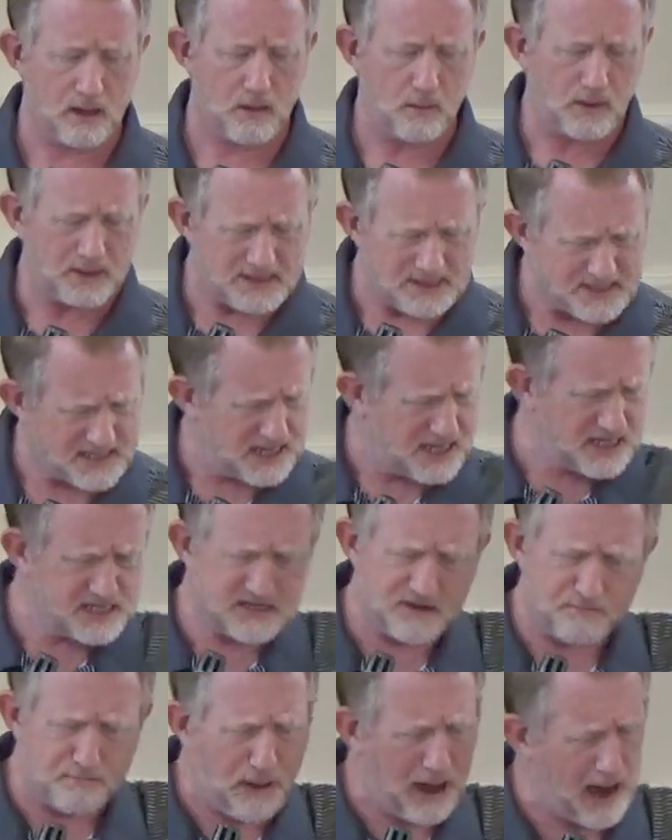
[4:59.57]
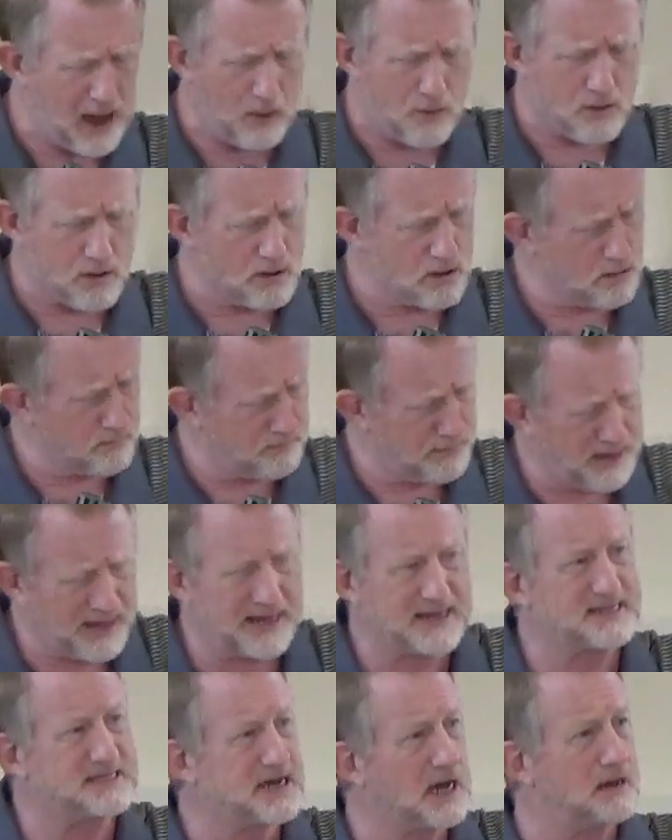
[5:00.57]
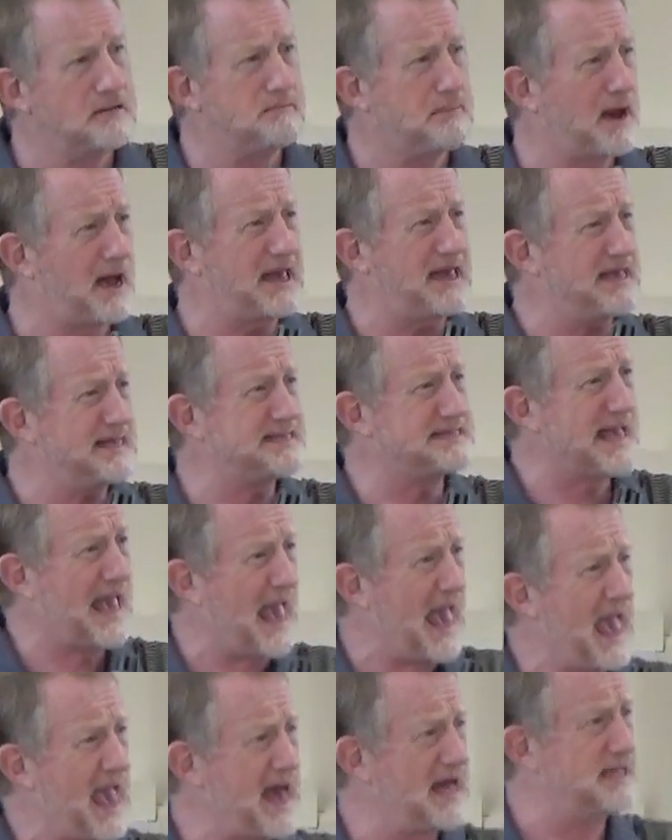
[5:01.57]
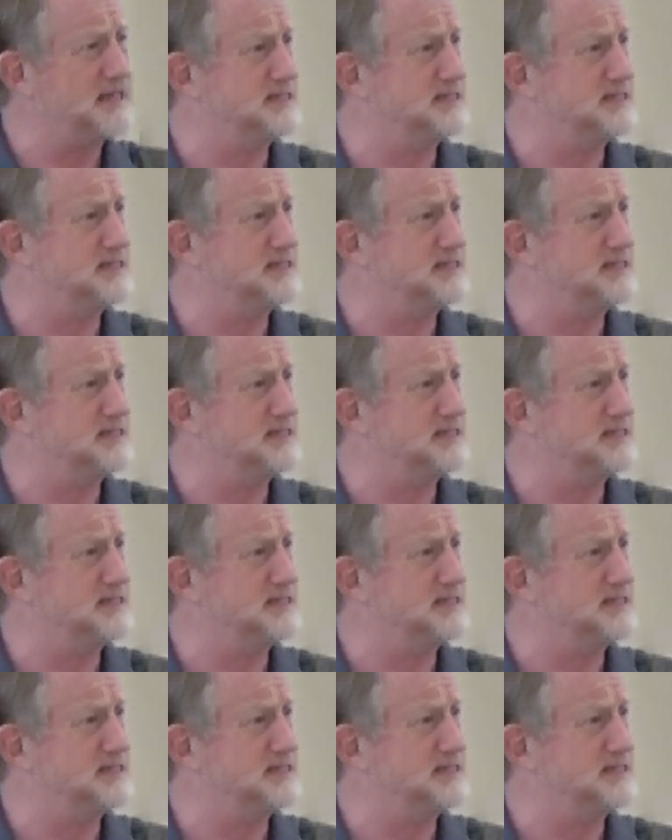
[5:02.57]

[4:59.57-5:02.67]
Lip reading: What deeds of power are being done by his hands?